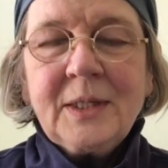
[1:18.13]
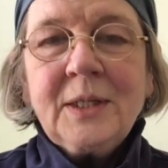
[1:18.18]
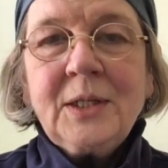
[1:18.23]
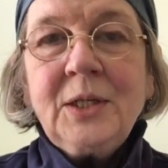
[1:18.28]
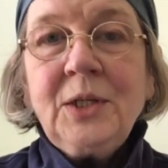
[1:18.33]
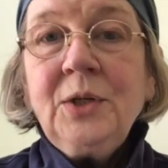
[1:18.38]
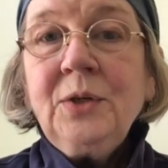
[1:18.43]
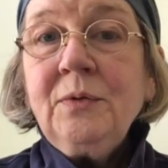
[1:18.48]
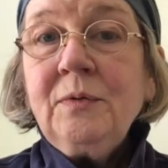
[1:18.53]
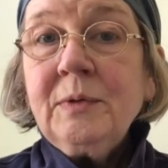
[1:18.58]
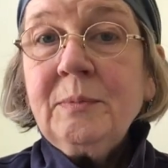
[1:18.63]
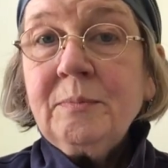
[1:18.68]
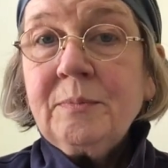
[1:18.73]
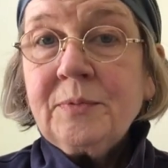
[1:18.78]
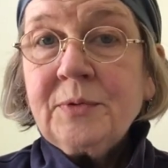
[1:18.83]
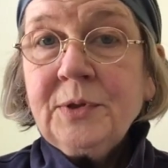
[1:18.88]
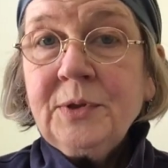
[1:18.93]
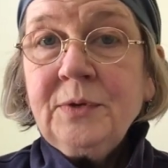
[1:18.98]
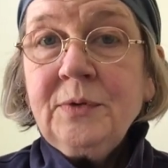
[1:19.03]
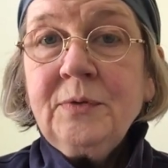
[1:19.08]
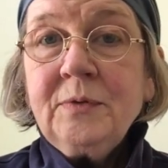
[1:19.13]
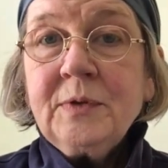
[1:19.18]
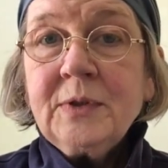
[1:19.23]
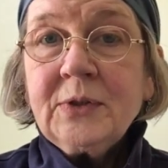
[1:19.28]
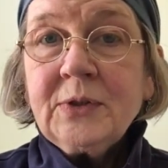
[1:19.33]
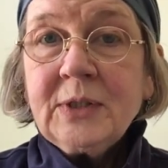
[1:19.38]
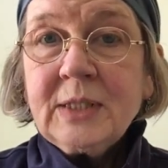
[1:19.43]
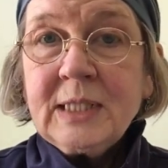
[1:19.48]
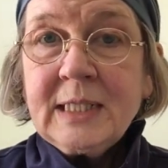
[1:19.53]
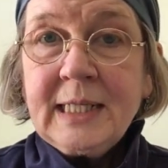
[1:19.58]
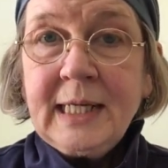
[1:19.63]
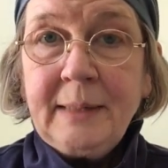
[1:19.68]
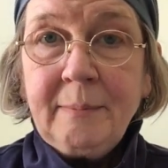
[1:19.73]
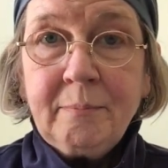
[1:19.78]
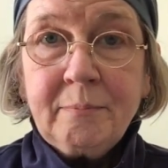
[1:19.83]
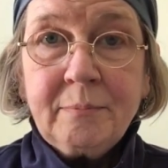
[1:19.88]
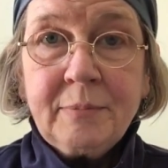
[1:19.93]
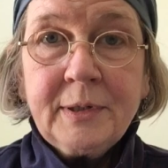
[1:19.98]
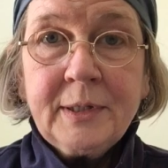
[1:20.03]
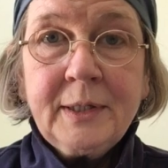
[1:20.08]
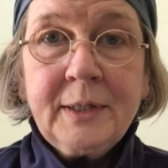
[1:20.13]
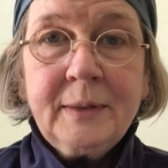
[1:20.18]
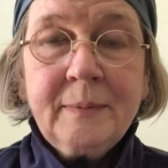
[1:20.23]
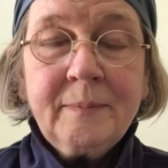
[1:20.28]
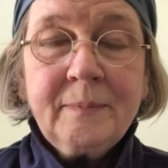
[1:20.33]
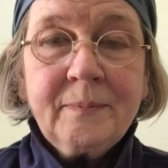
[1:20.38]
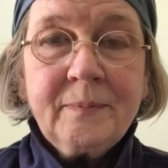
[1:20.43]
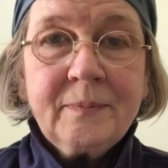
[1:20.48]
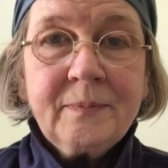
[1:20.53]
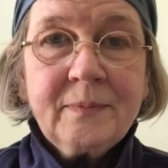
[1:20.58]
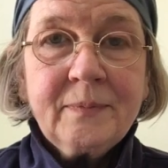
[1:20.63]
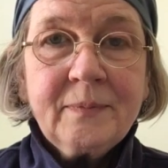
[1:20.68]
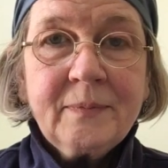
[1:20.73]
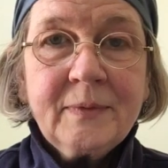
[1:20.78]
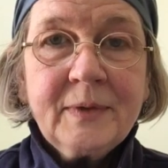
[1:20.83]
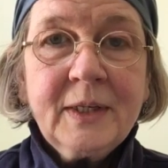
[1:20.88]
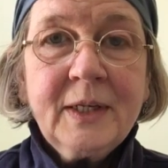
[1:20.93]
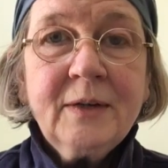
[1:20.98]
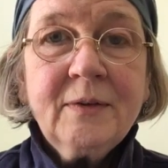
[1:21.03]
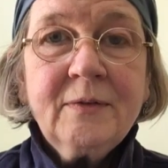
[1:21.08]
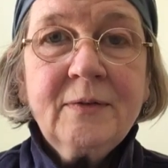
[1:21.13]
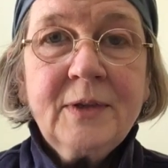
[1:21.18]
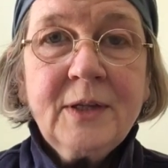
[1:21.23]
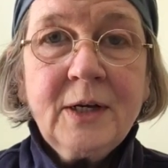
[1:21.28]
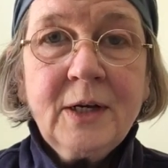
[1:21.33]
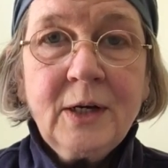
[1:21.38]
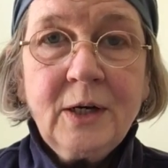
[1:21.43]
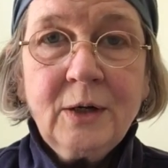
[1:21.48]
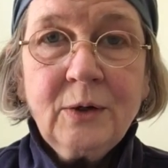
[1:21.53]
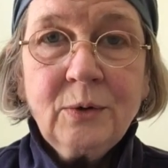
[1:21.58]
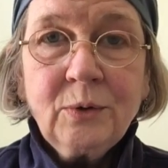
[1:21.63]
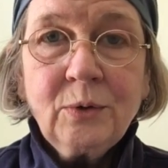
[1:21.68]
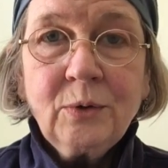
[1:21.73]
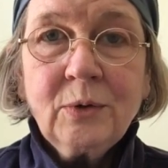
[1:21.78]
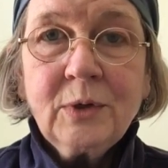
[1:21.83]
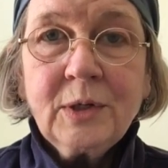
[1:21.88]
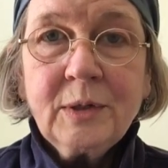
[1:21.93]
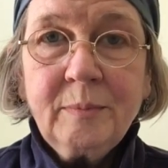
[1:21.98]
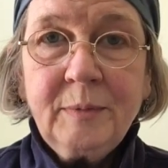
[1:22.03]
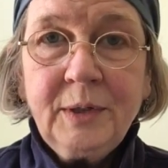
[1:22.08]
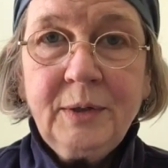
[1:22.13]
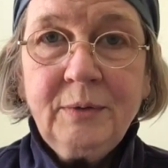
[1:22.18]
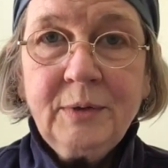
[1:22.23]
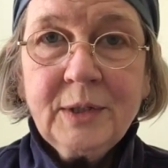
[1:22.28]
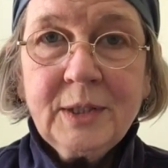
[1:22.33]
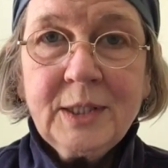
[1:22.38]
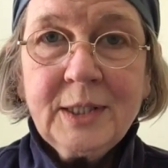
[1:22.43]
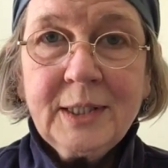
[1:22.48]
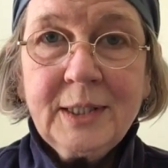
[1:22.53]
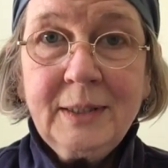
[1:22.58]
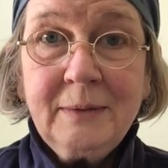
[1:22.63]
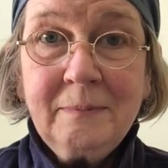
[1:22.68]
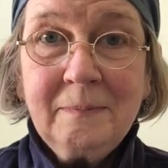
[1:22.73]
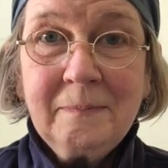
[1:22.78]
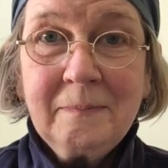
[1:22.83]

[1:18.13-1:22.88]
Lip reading: You've improved the temper of the whole community.